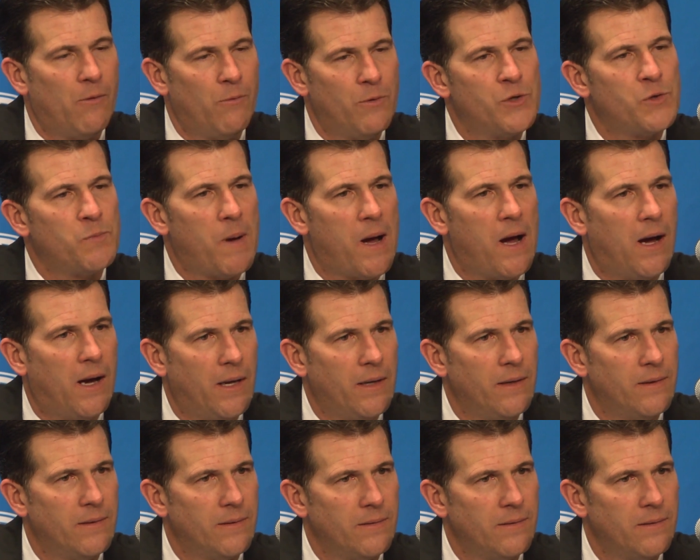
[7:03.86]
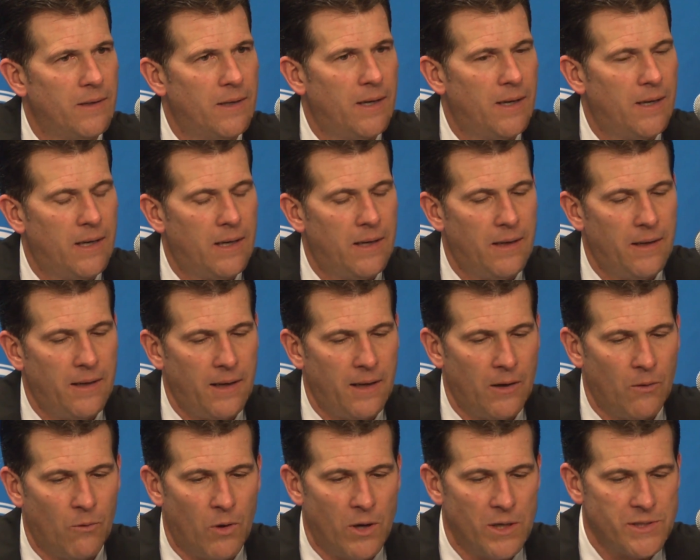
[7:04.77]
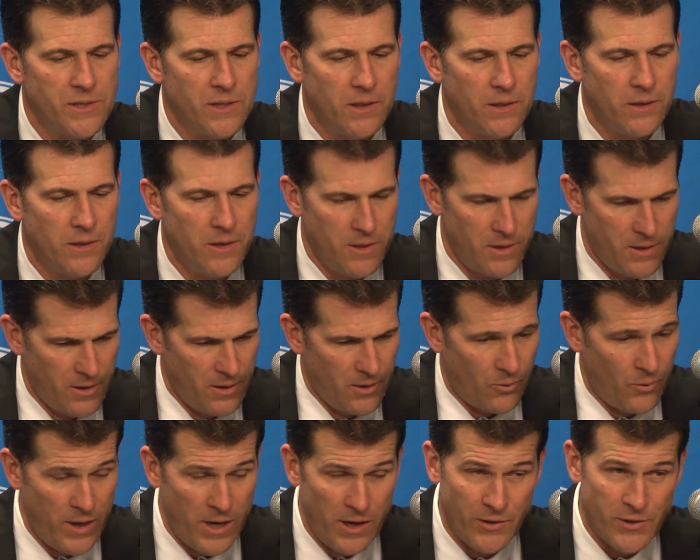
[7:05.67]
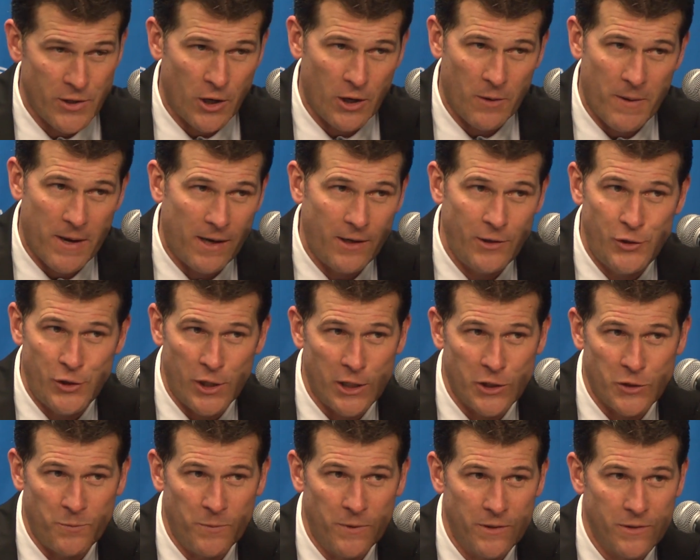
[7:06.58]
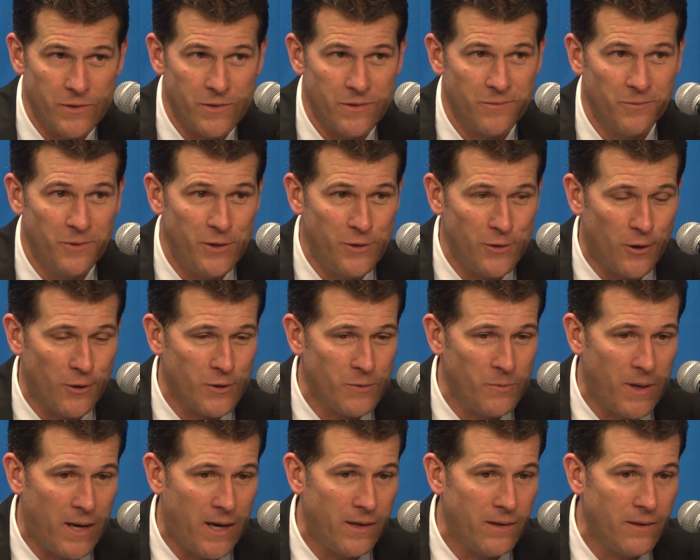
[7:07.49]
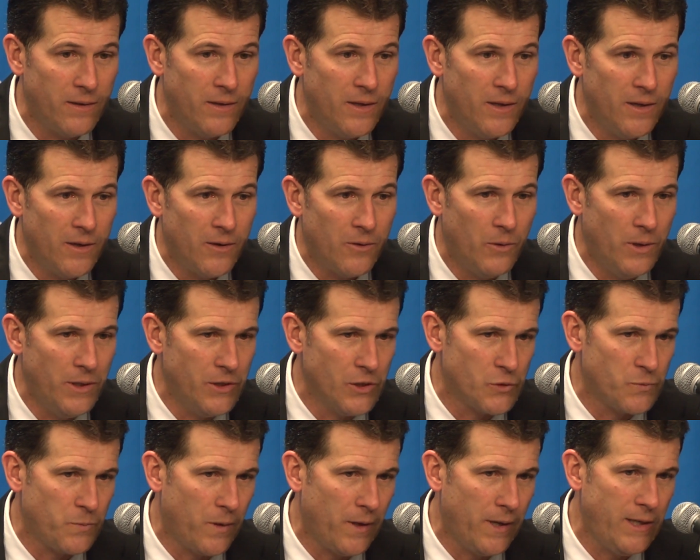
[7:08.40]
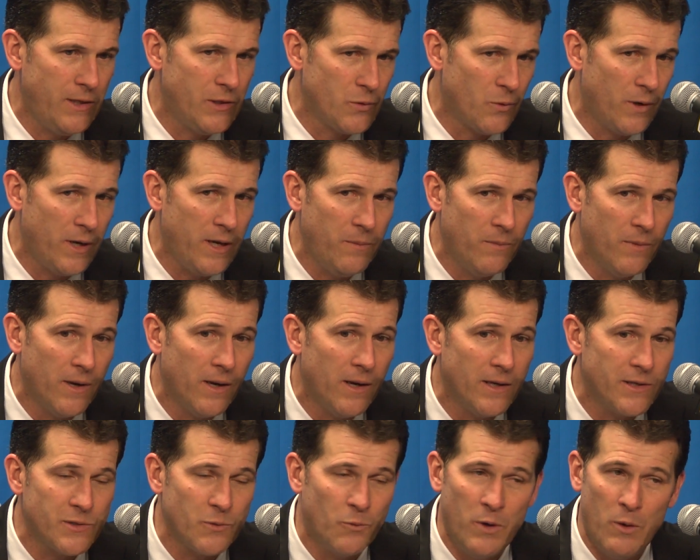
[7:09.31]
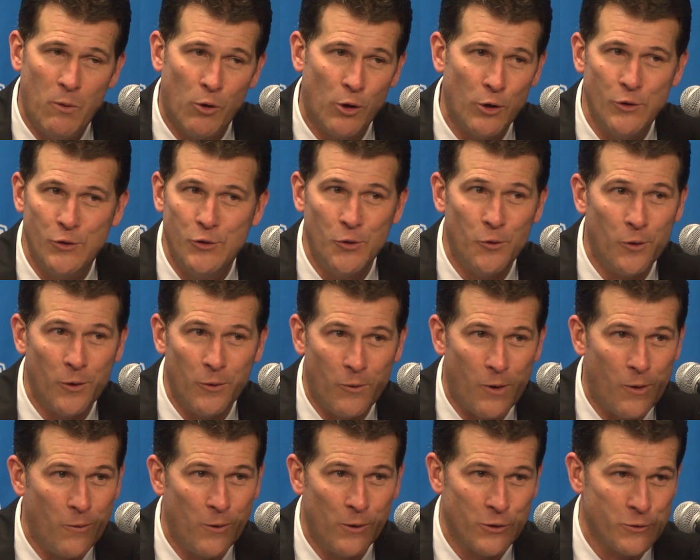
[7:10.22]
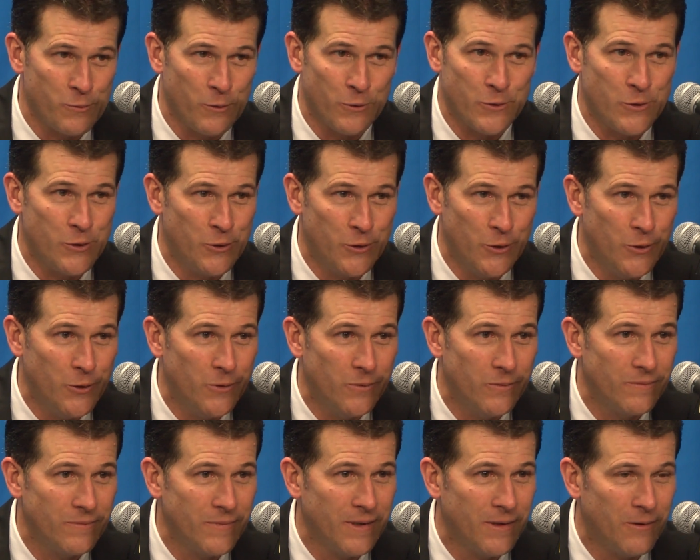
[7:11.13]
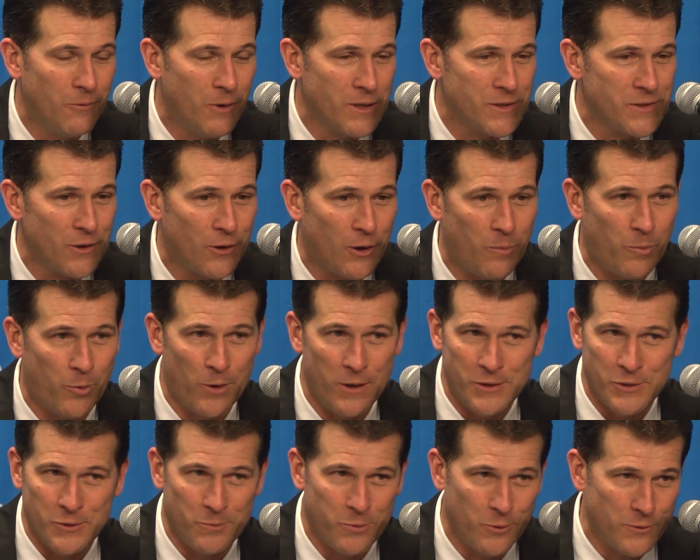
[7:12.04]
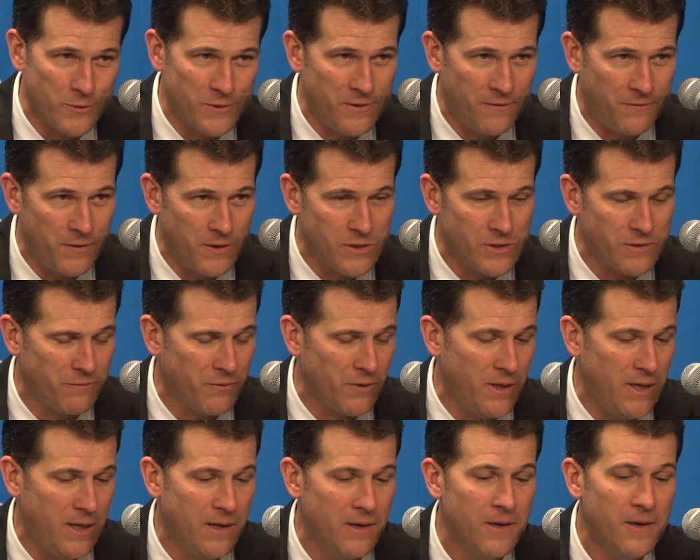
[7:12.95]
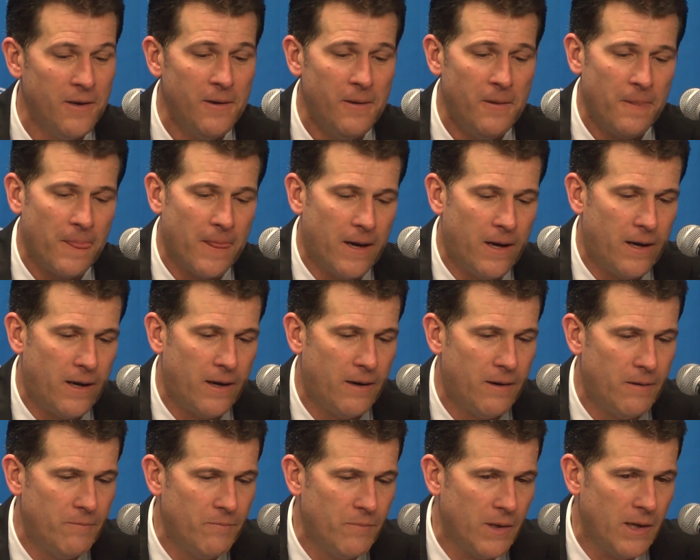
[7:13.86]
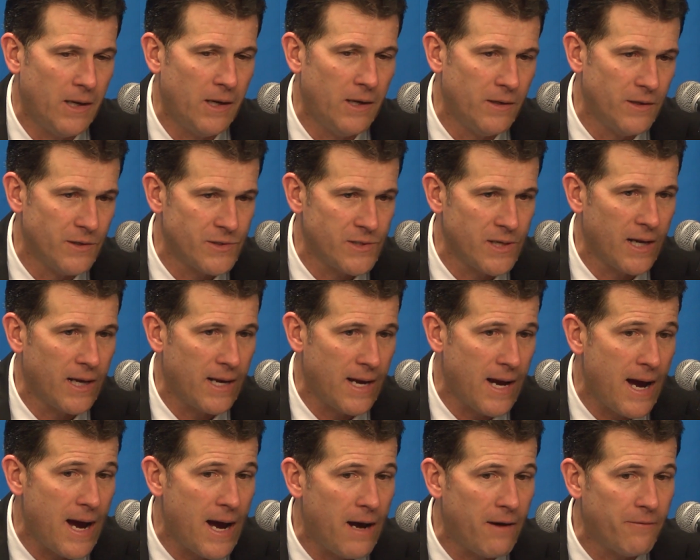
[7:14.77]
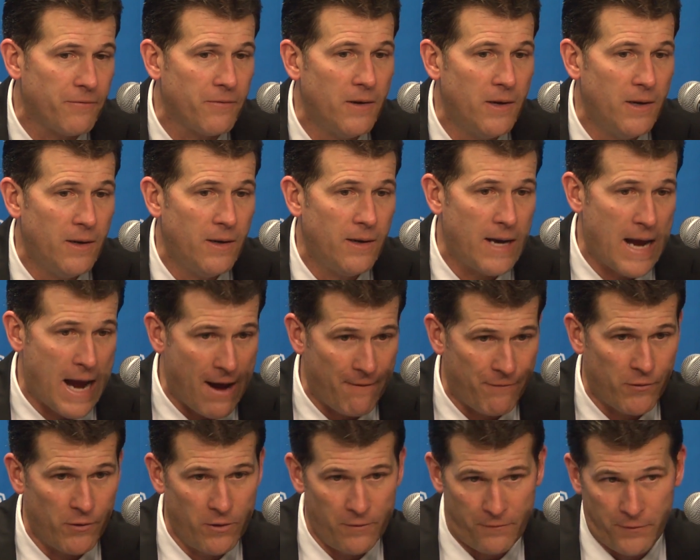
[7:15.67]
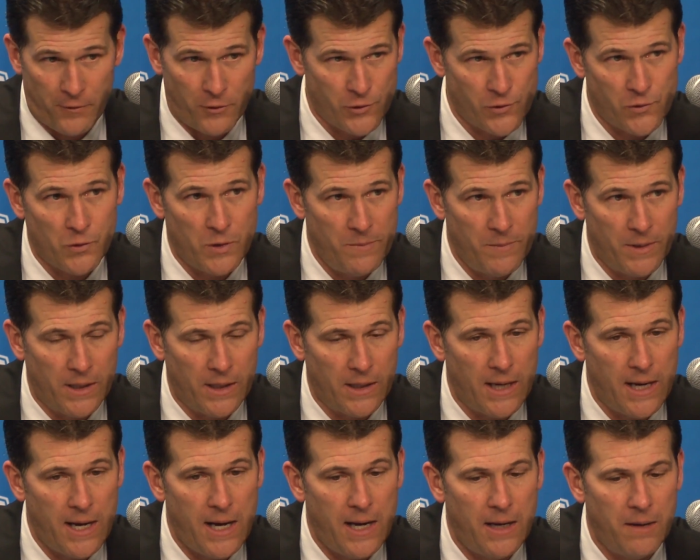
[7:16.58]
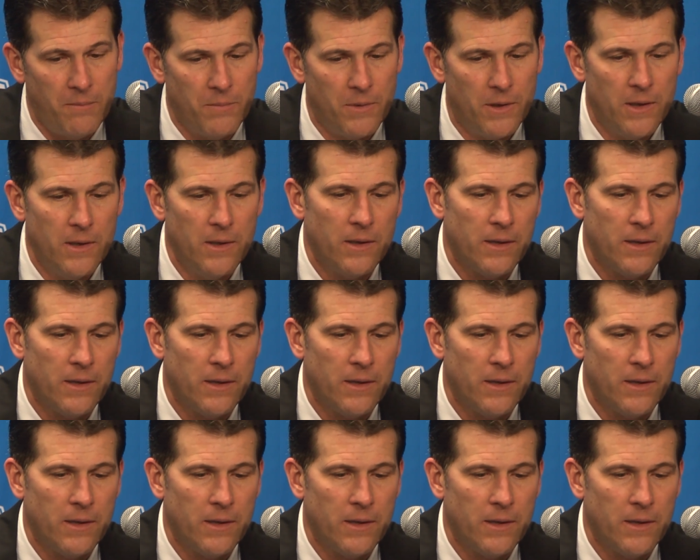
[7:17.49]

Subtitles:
to respond. And it wasn't we didn't talk about adjustments. We talked about we just played 20 minutes and we weren't doing what we were supposed to do. You know, it wasn't our principles defensively. And in the second half, after the first three-minute game,